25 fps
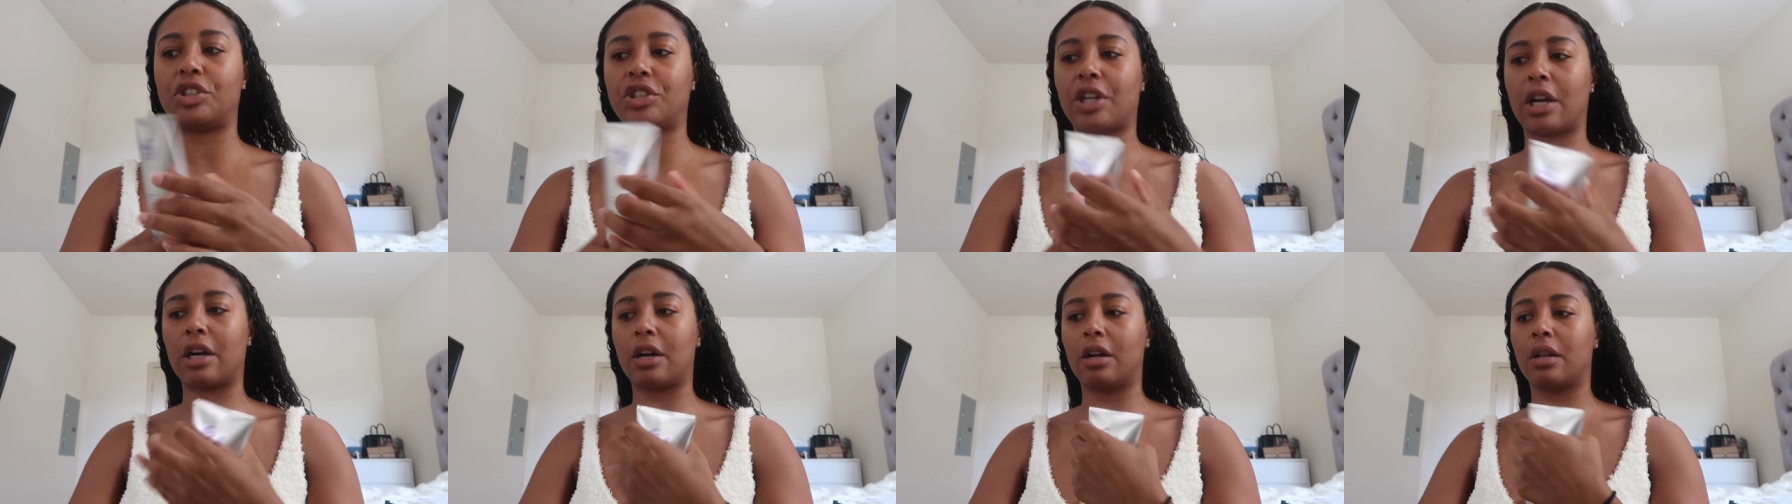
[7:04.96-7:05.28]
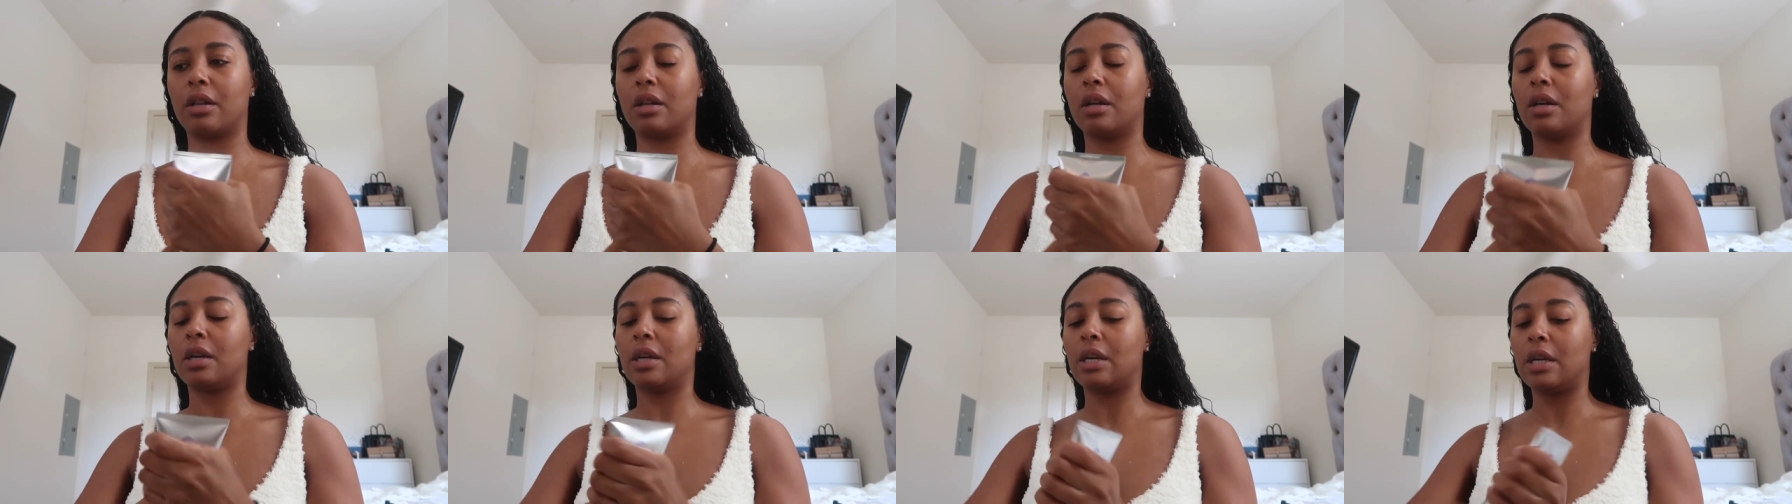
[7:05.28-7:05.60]

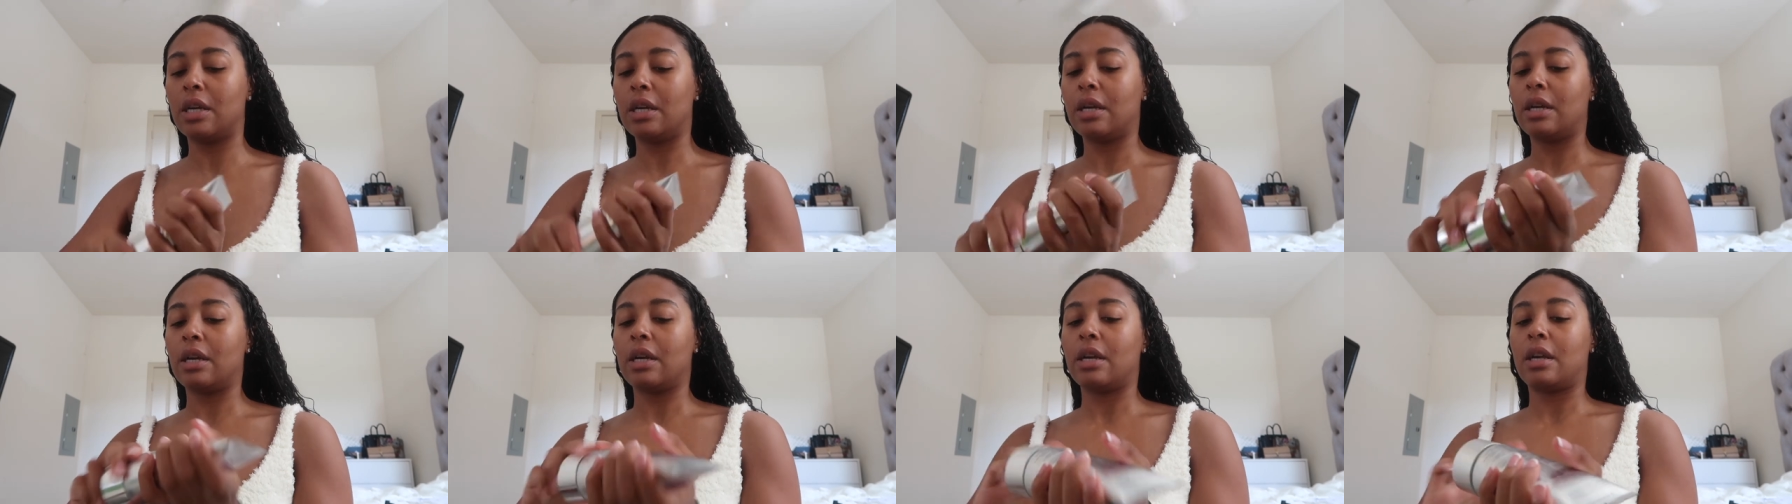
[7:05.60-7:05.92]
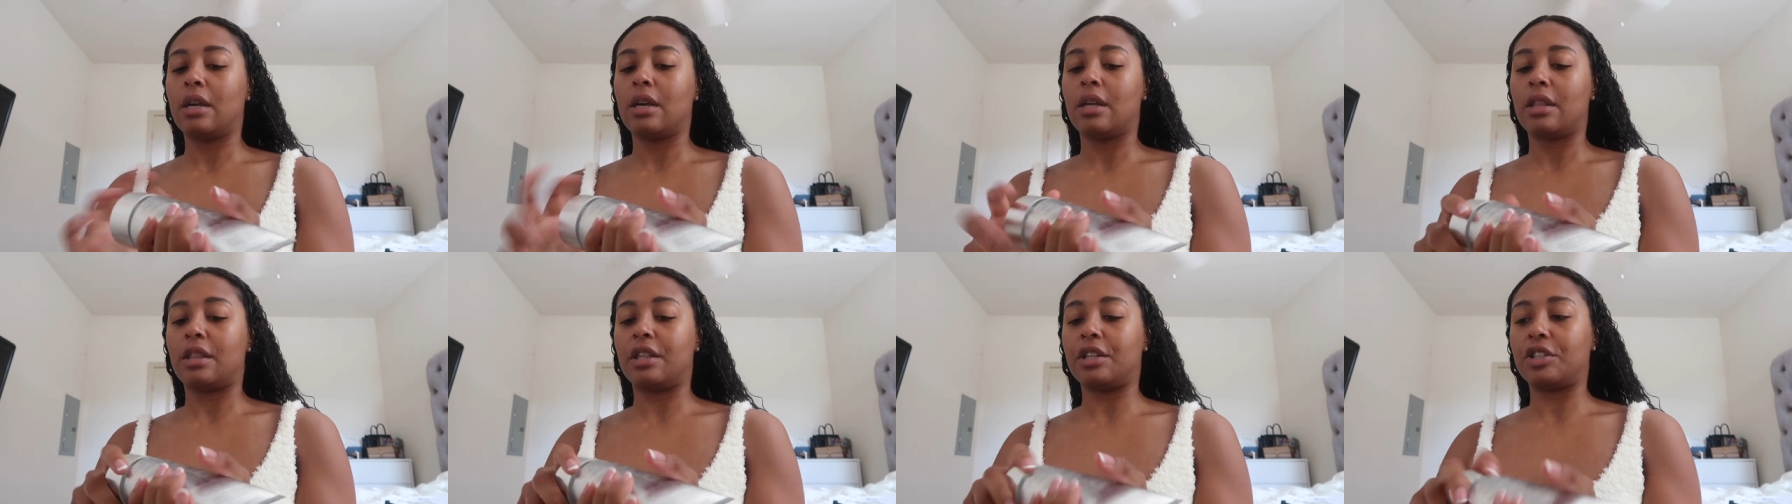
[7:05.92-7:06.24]
Gel
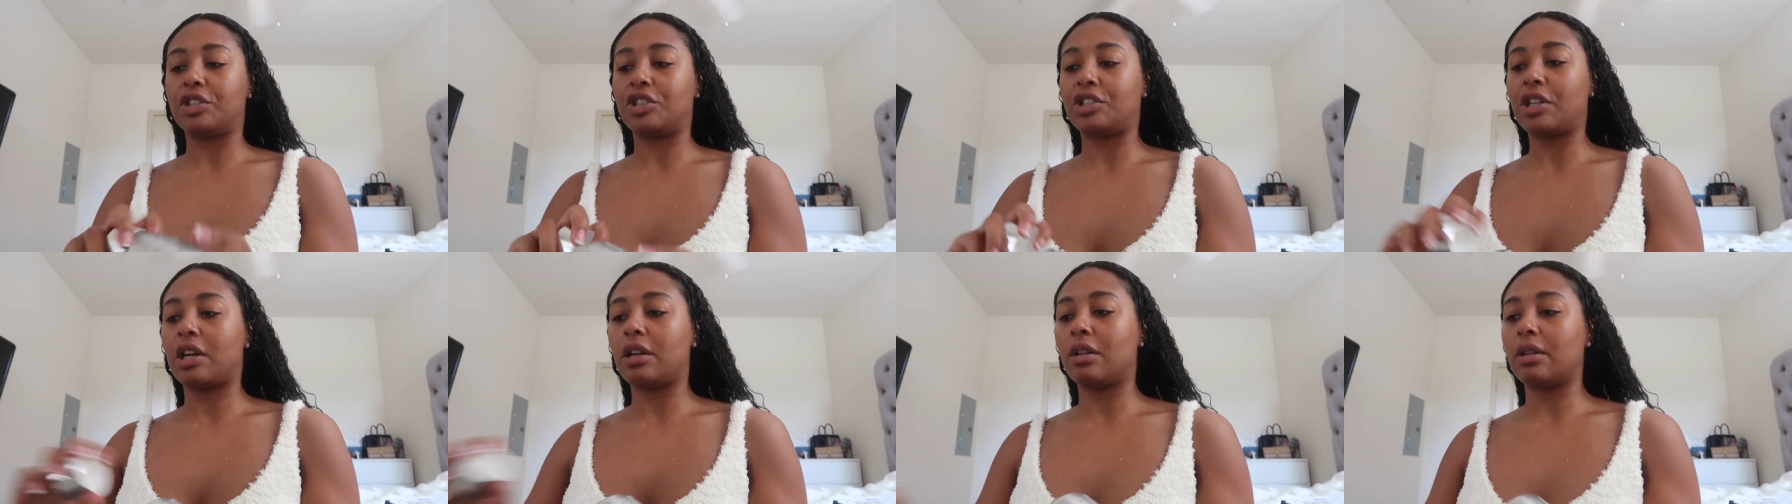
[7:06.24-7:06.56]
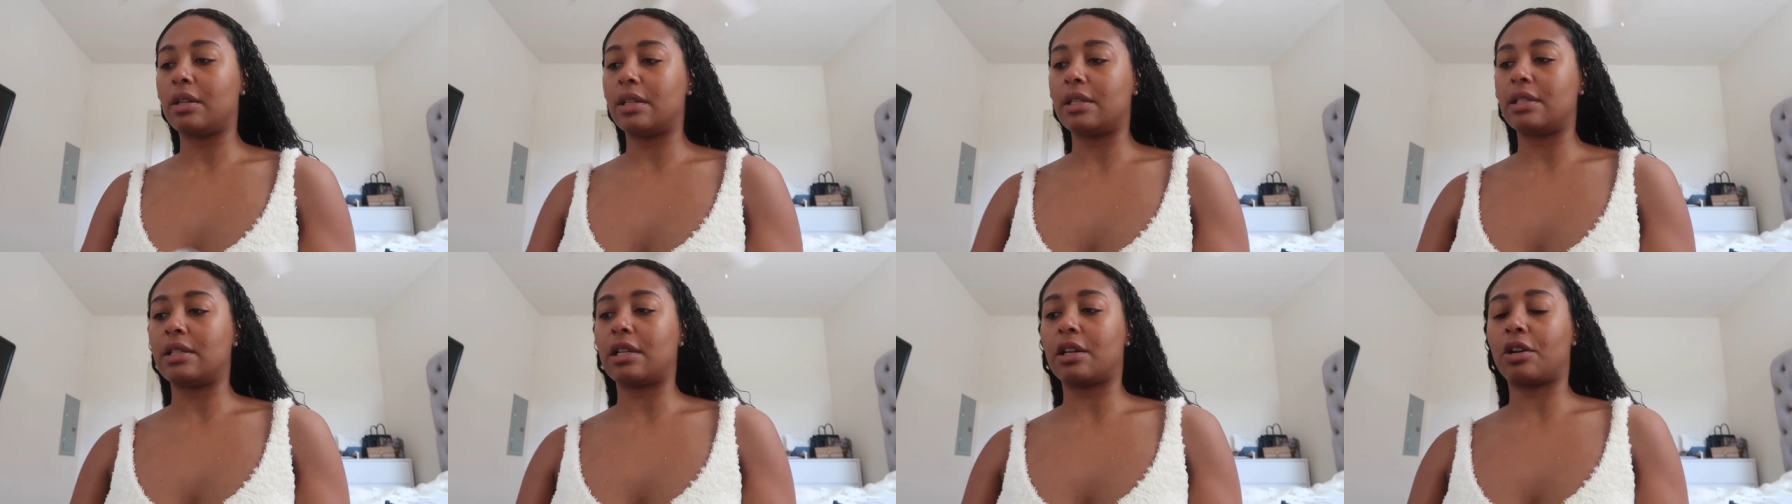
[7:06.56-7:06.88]
this gel
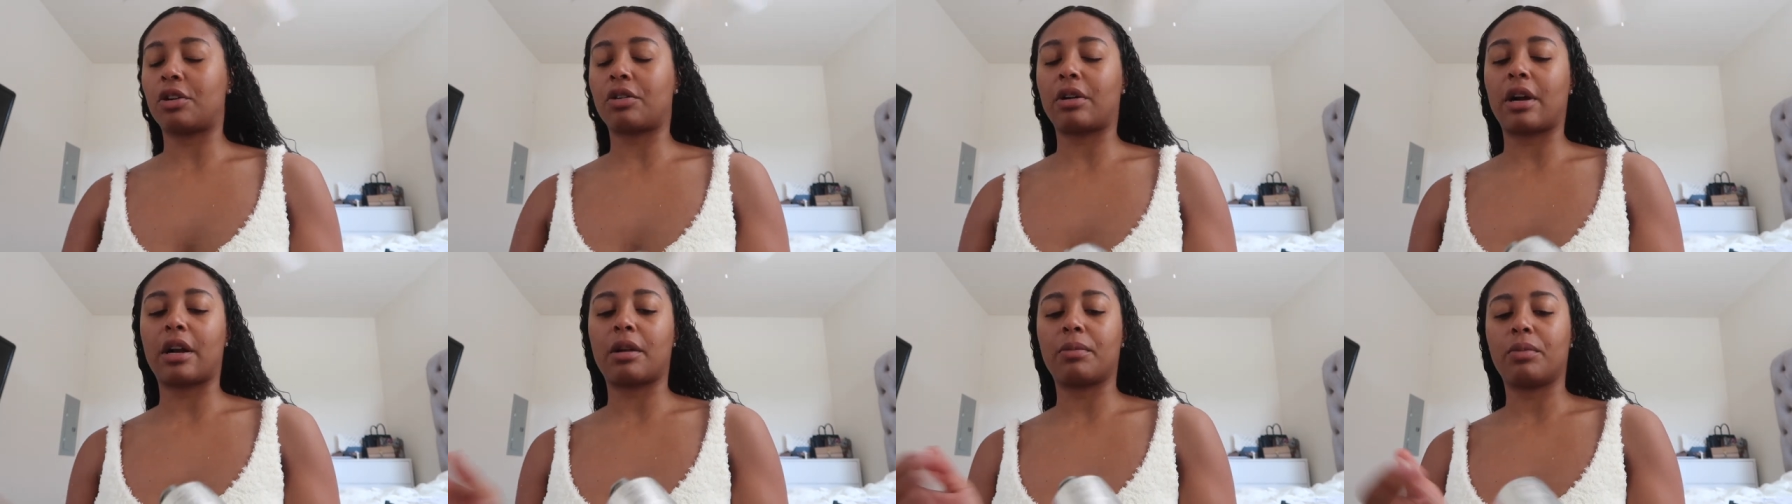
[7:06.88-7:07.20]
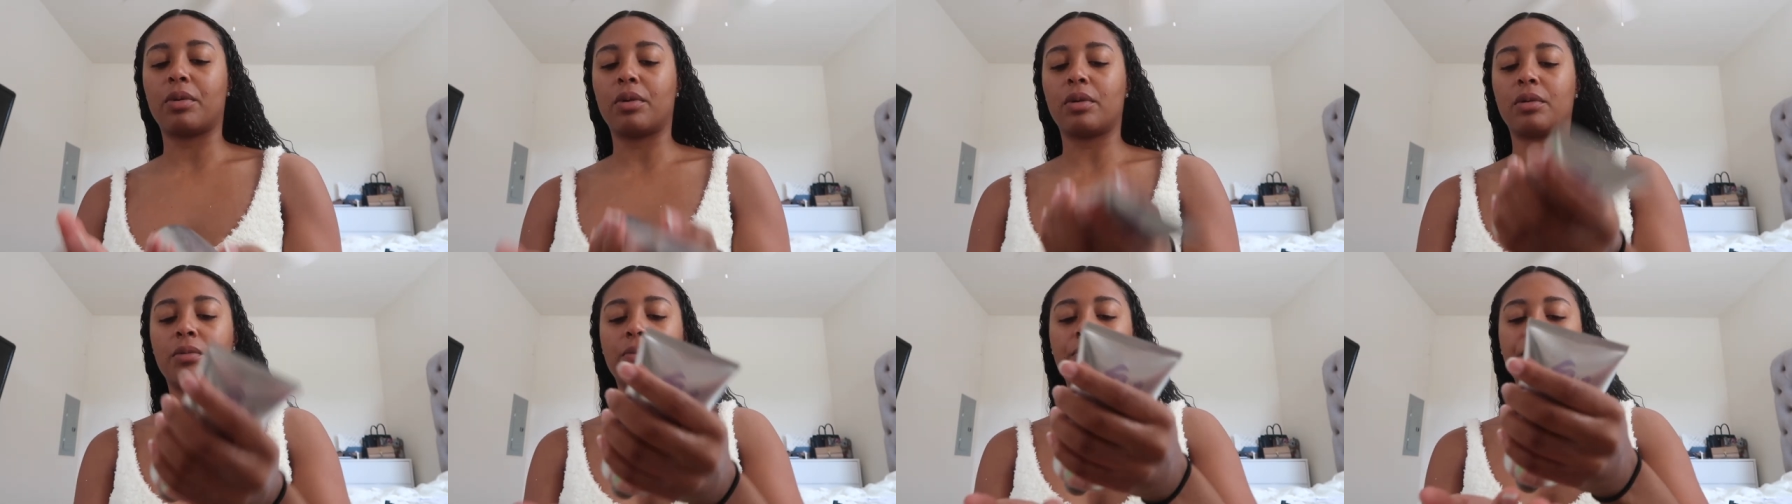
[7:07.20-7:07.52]
is
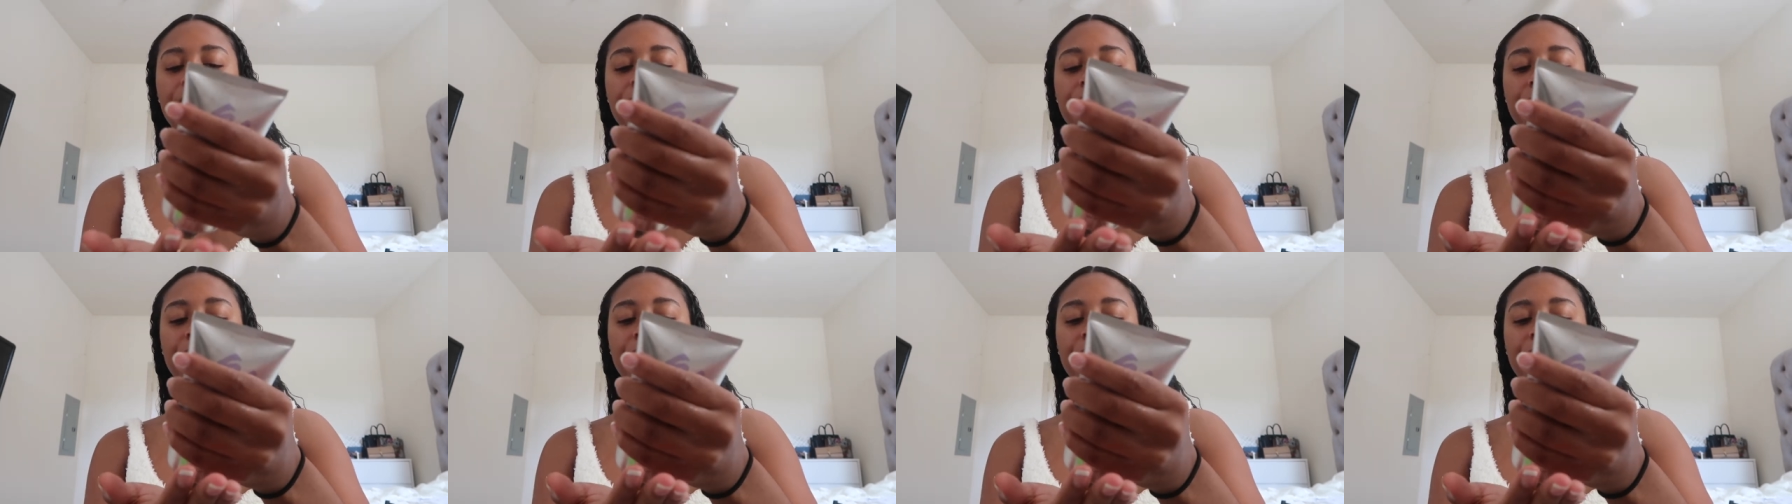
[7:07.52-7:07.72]
incredible.